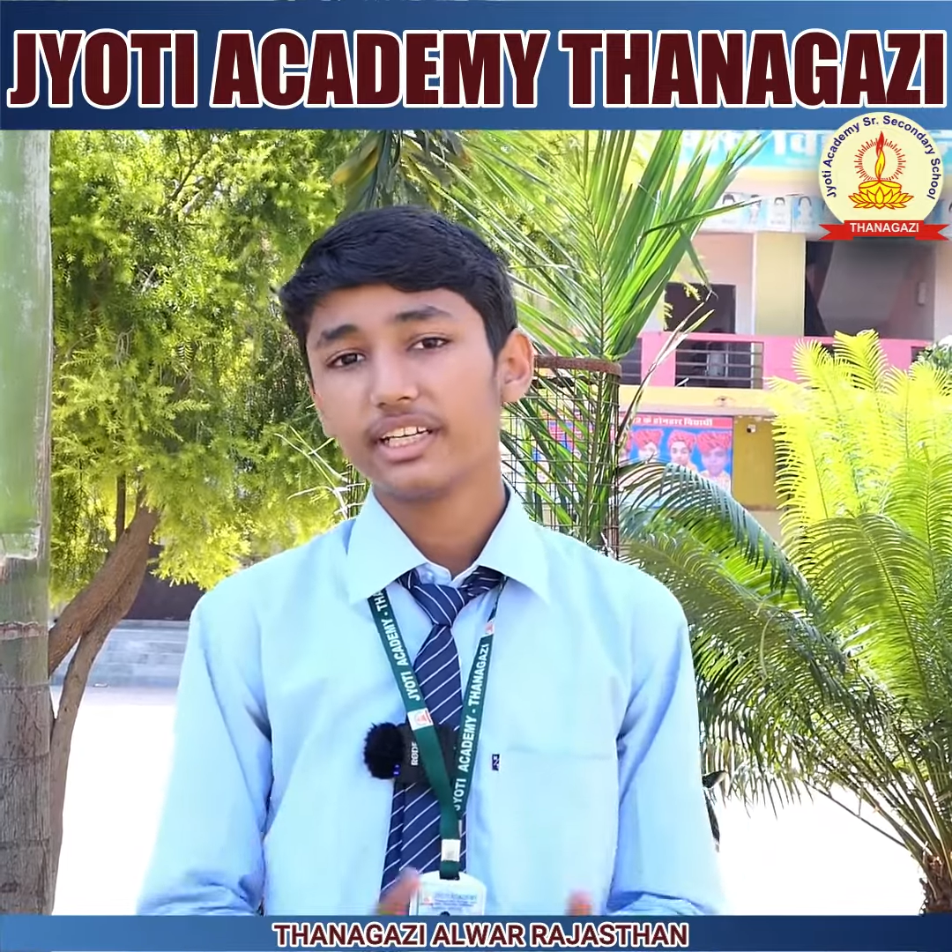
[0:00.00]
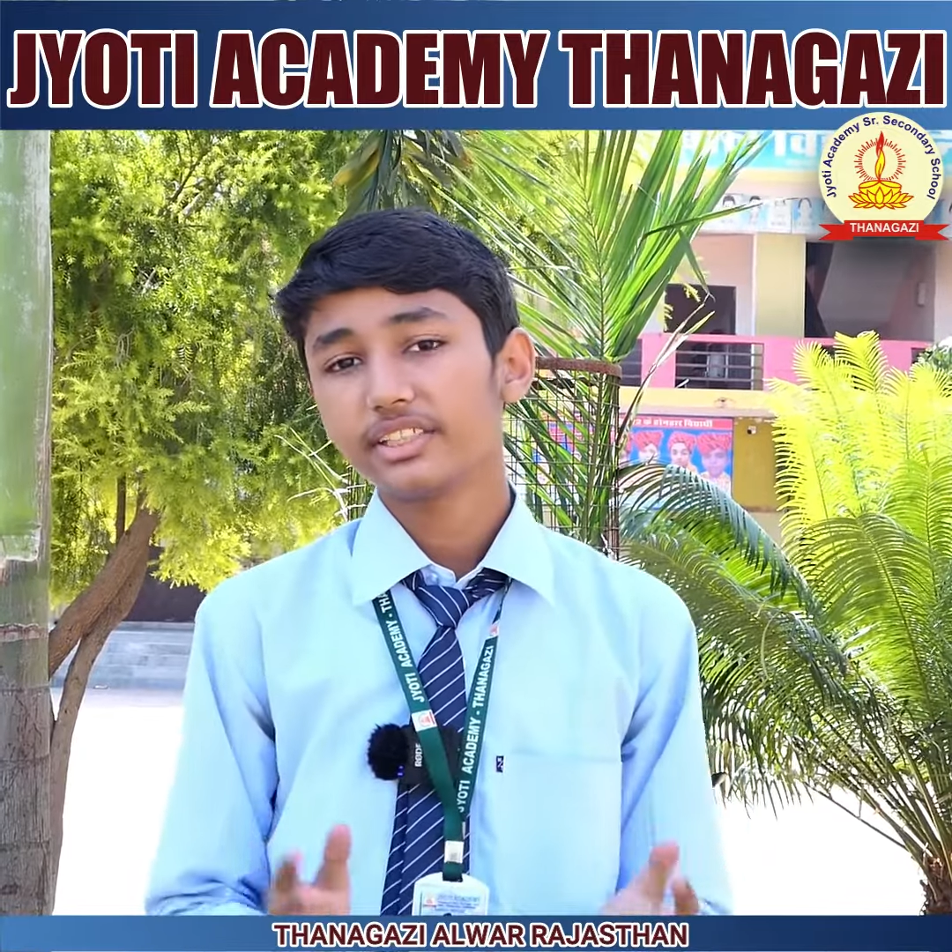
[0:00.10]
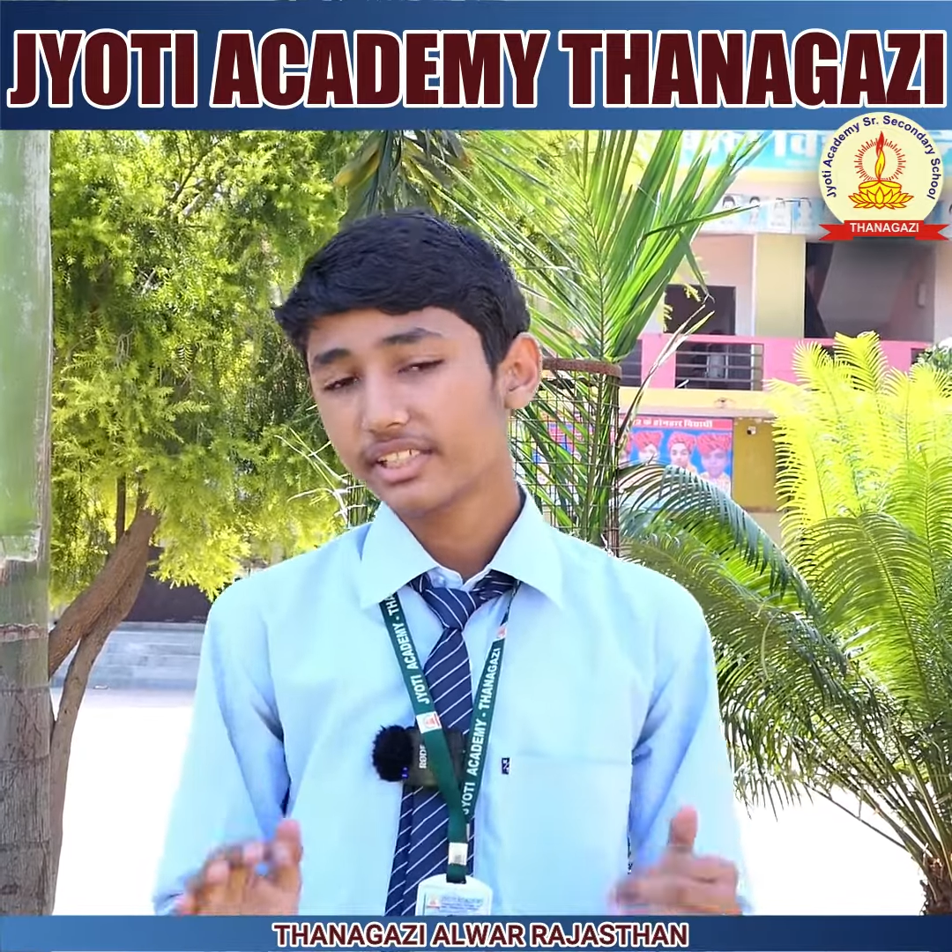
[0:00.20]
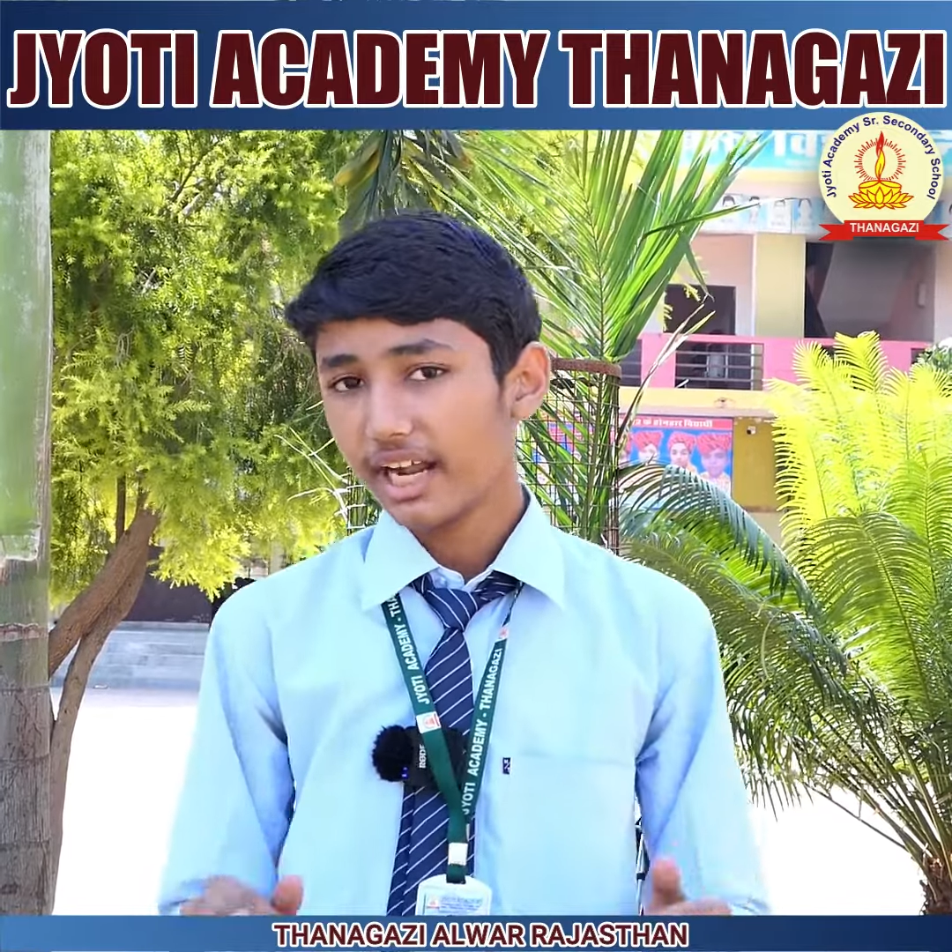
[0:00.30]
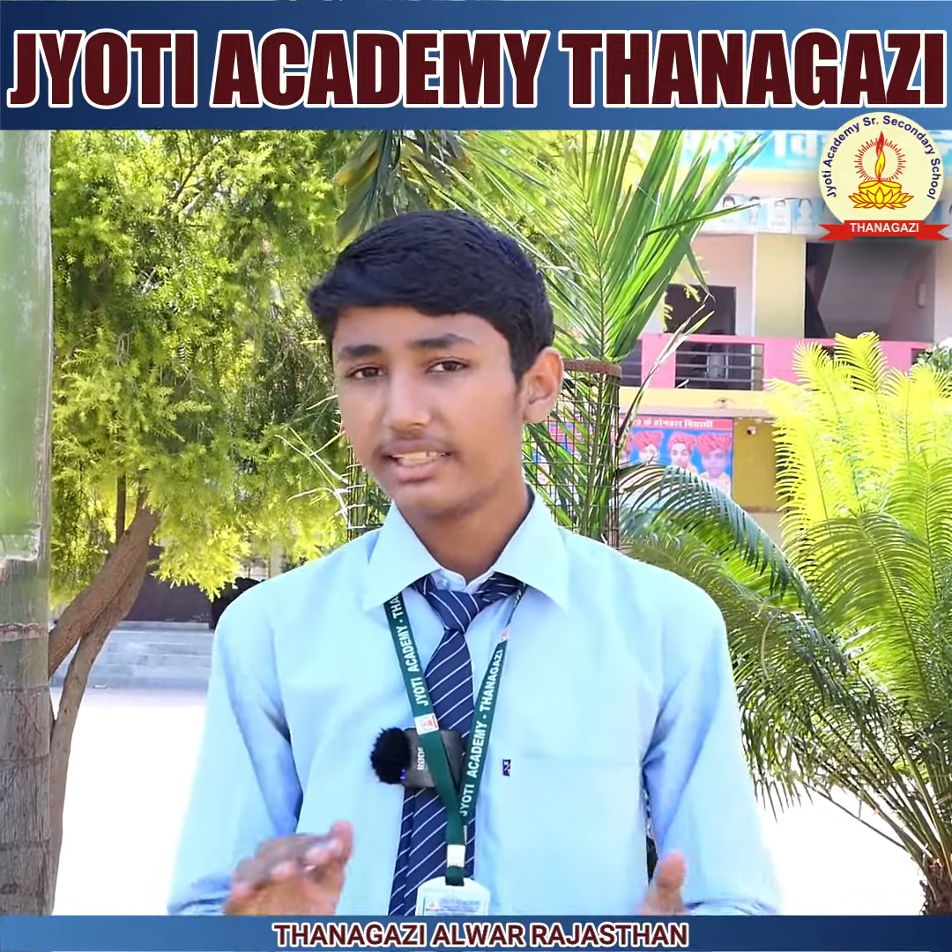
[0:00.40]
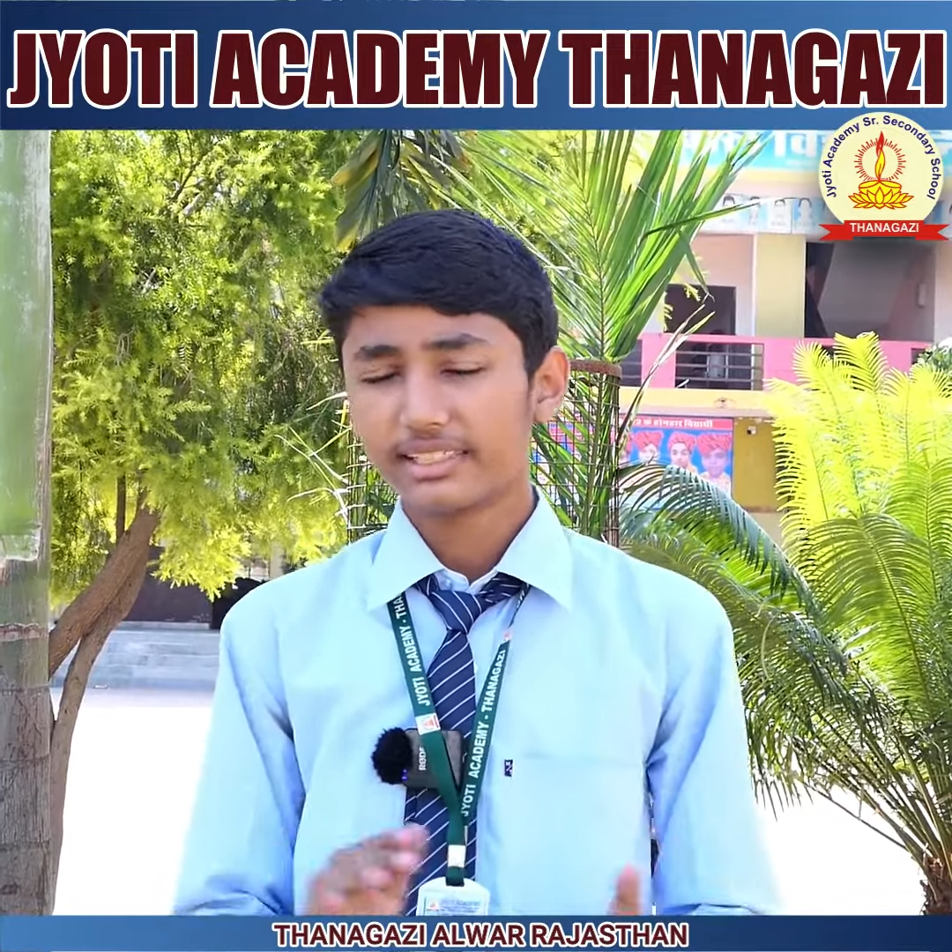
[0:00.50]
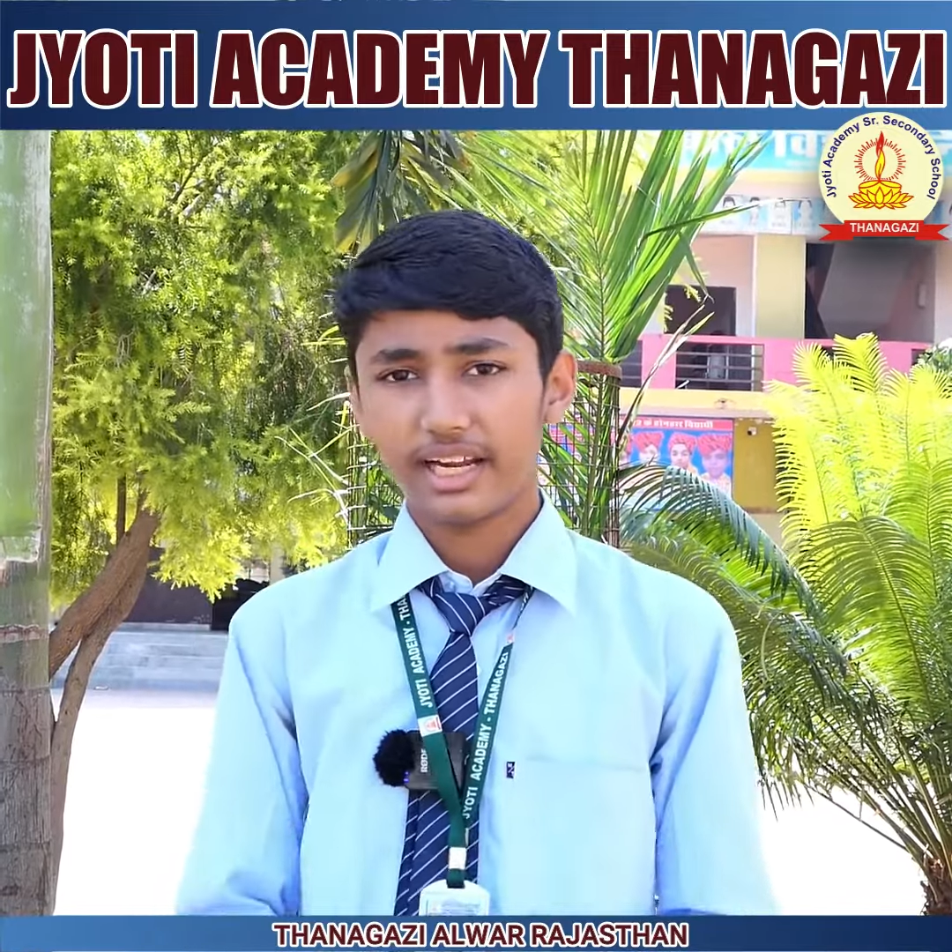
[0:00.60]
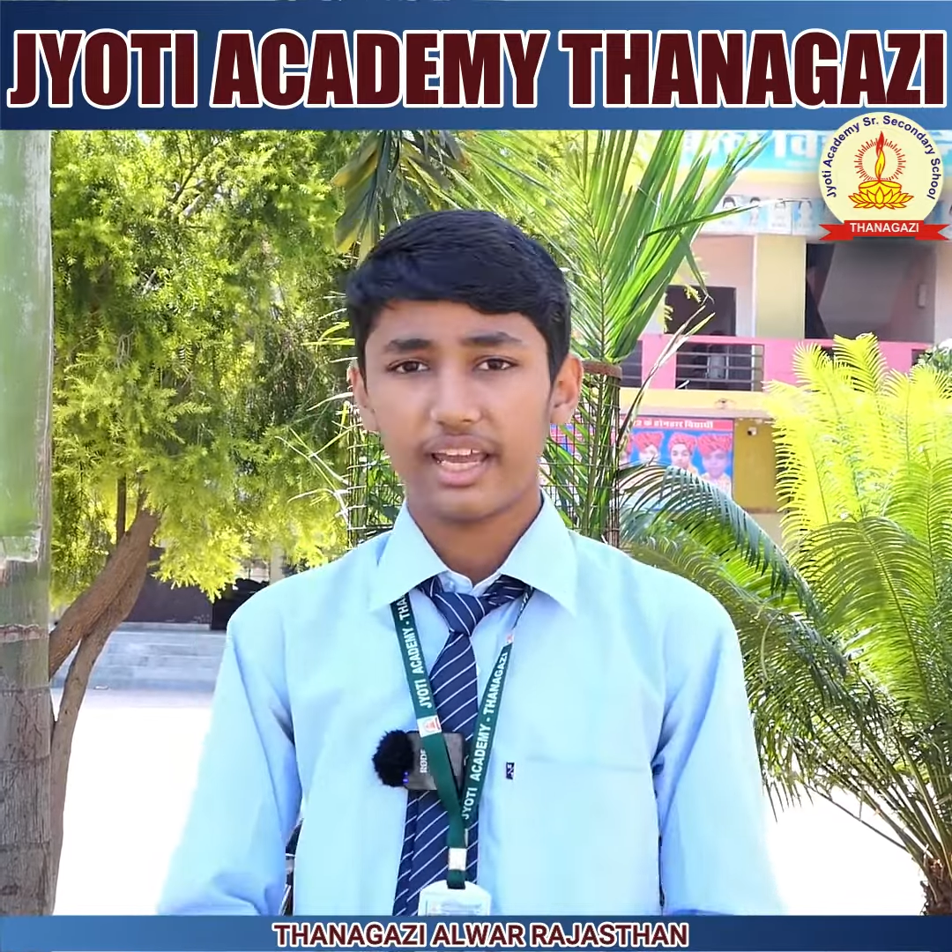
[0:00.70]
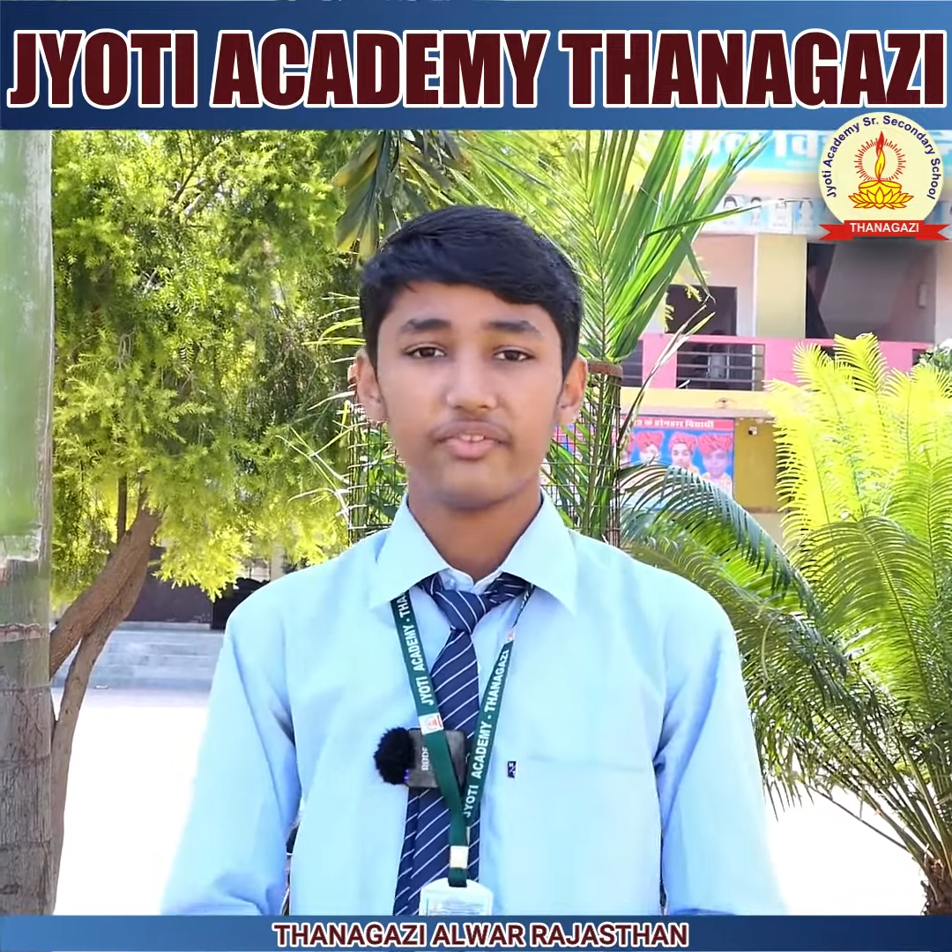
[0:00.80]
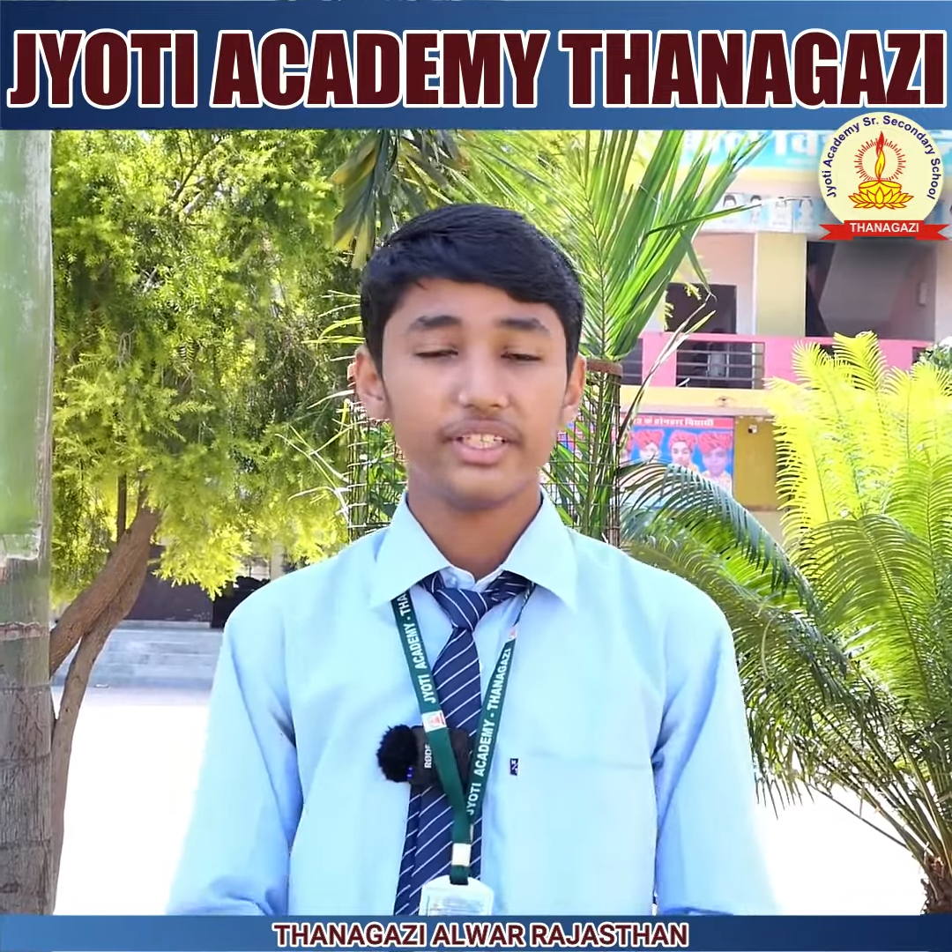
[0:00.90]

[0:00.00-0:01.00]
a child's life